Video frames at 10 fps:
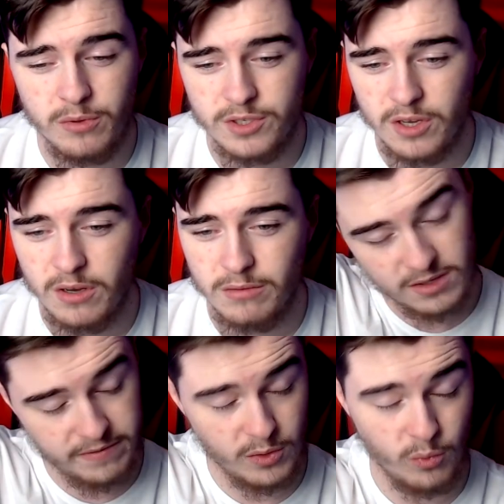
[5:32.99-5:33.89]
So
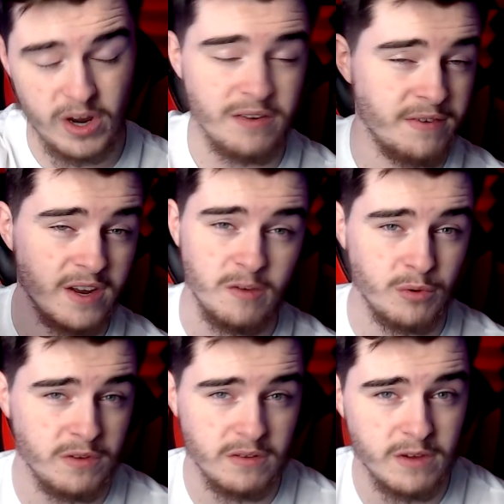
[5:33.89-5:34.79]
you were a fan of
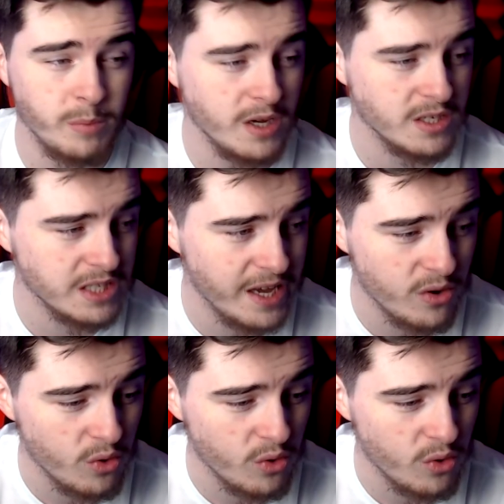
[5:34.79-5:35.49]
Buffy the Vampire Slayer,